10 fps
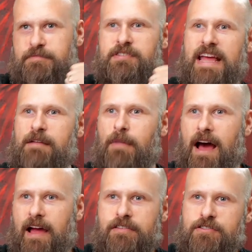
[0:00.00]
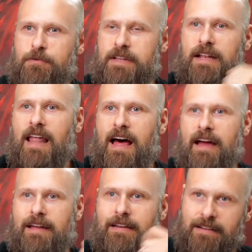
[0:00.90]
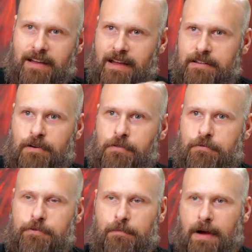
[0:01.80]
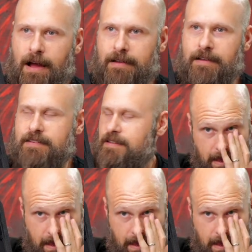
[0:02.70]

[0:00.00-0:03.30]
stand behind you in a line and kind of go through your pockets.